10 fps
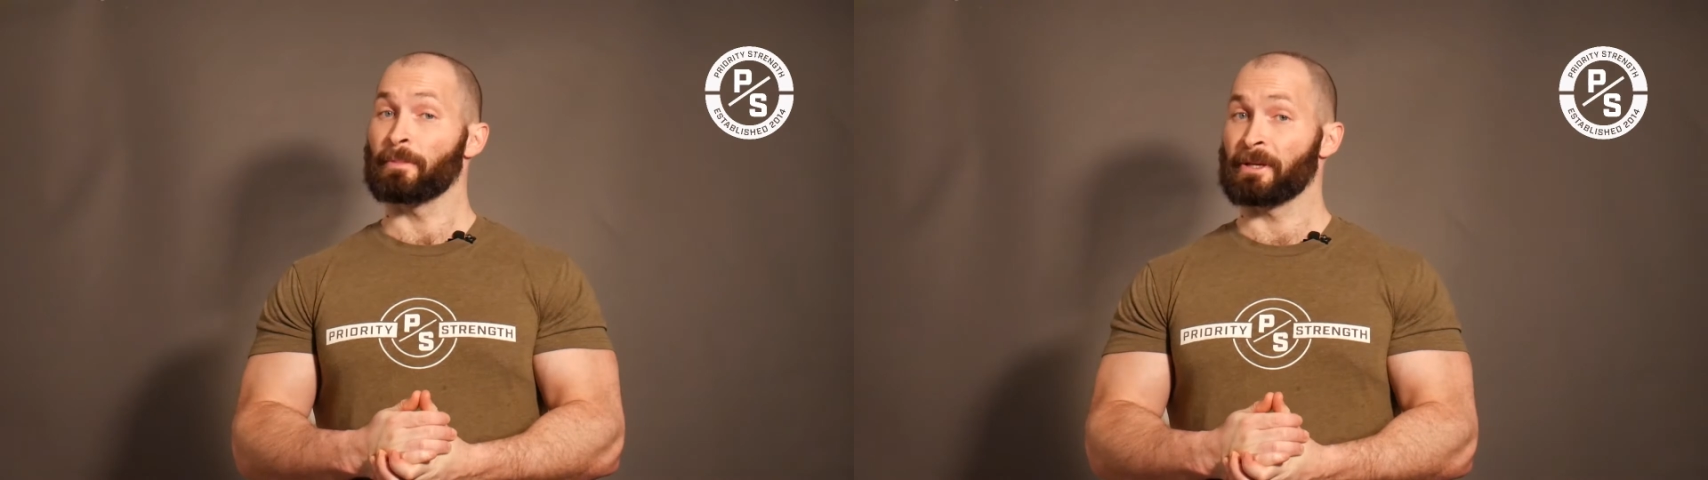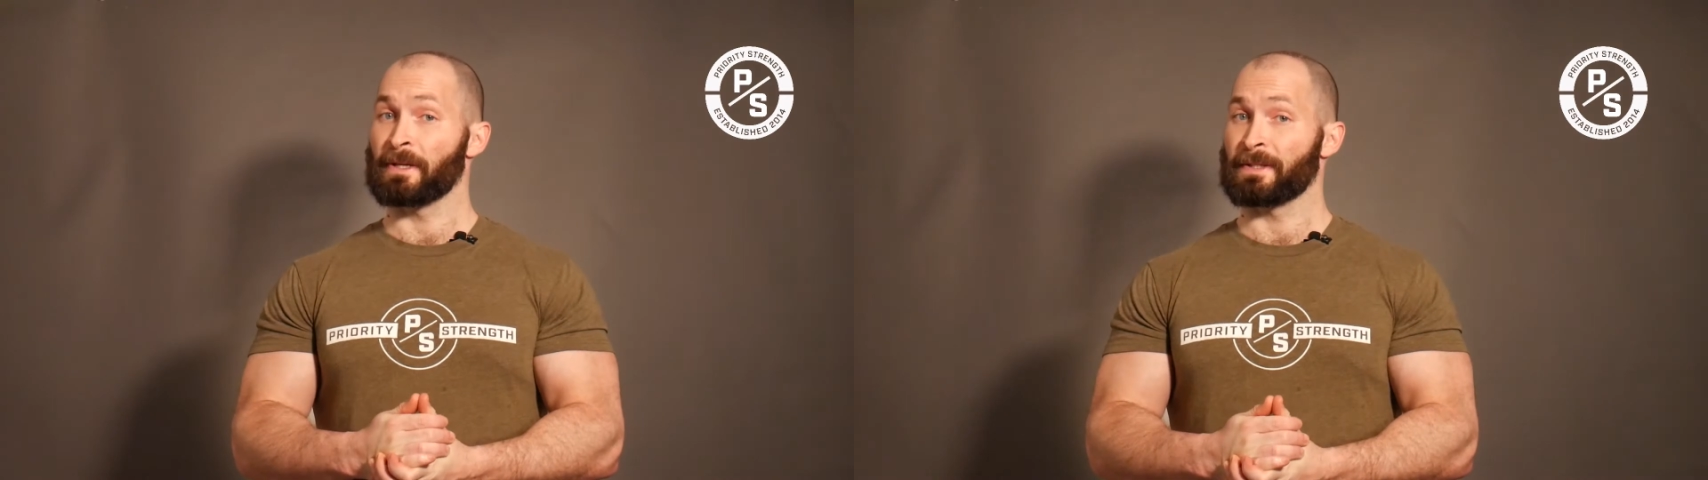
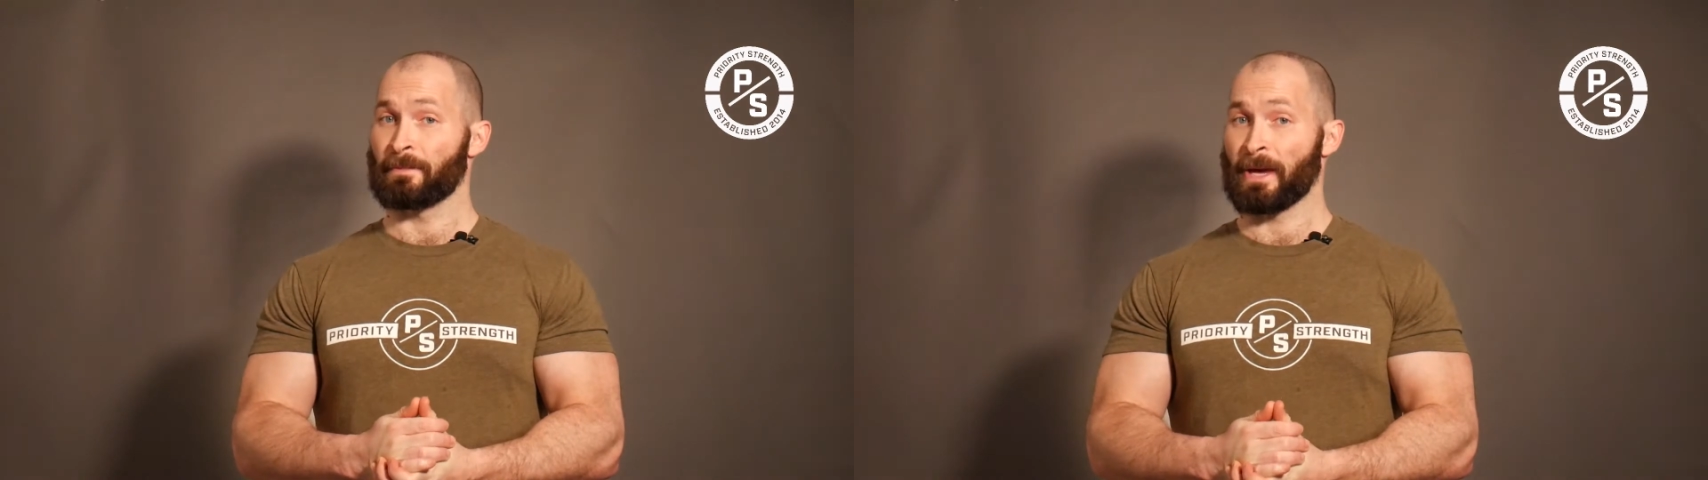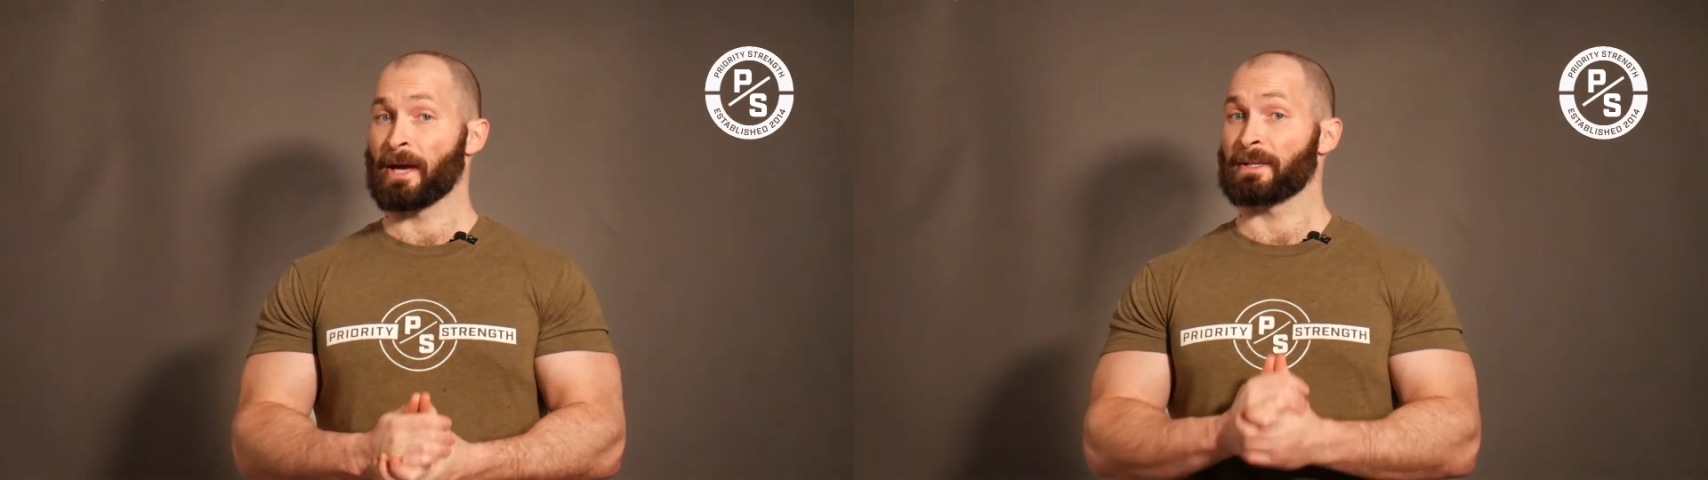because
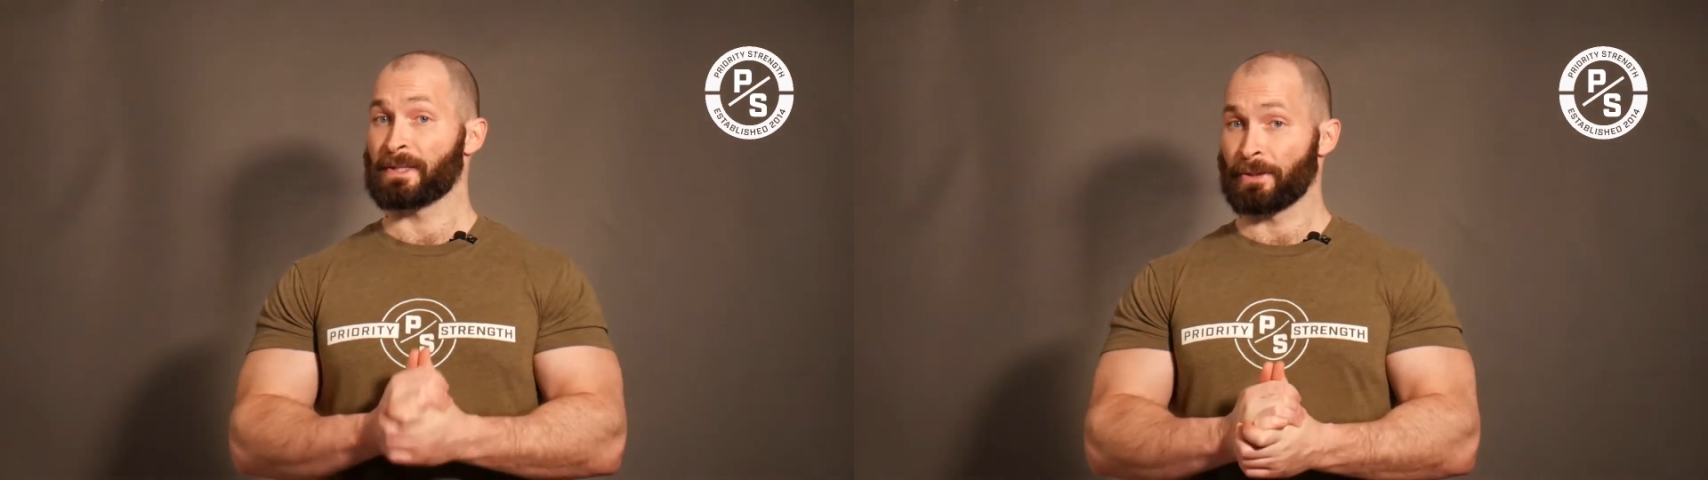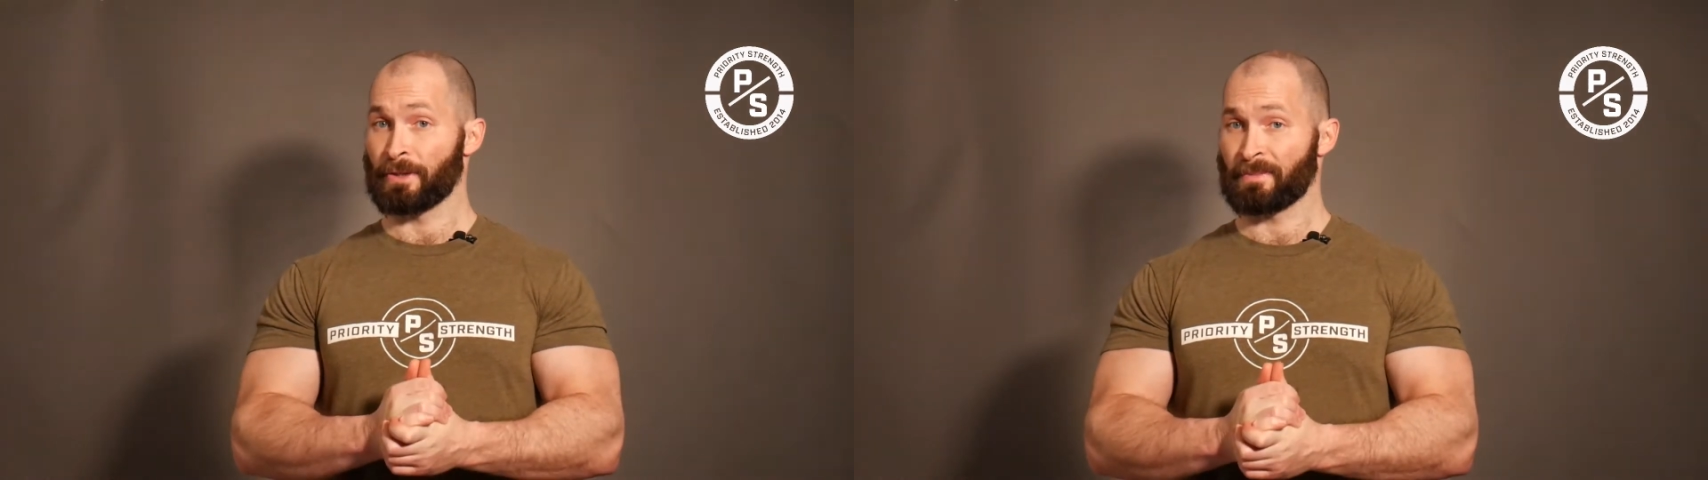they pack a
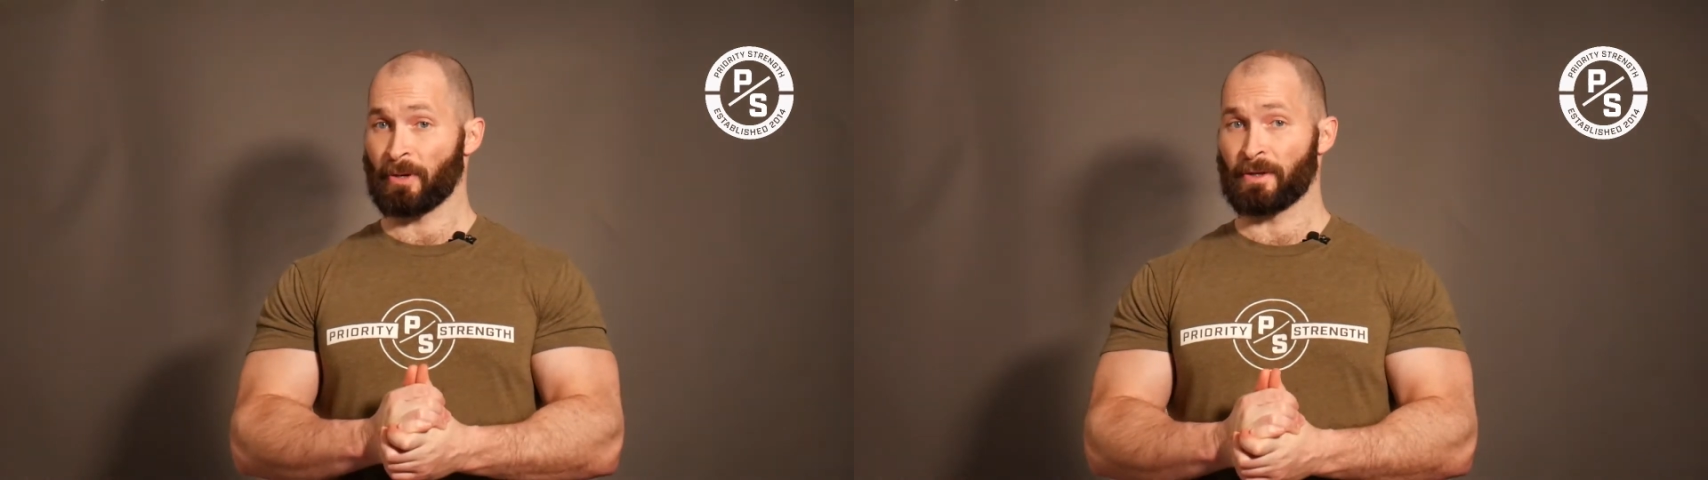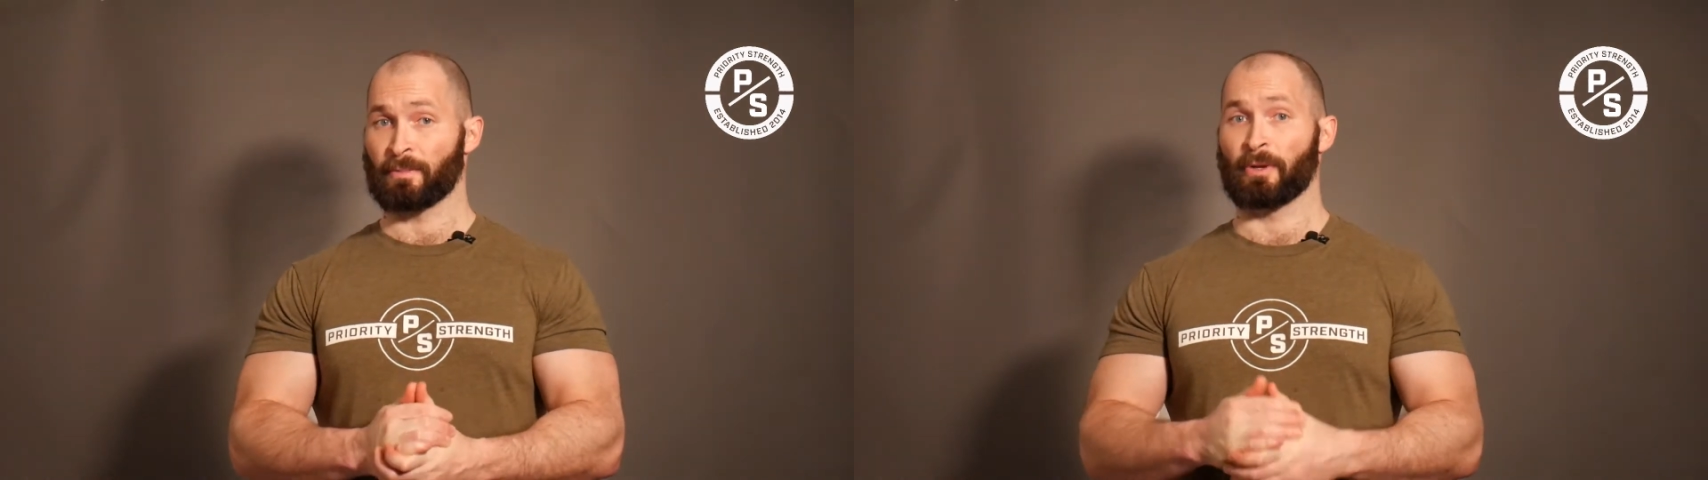serious punch,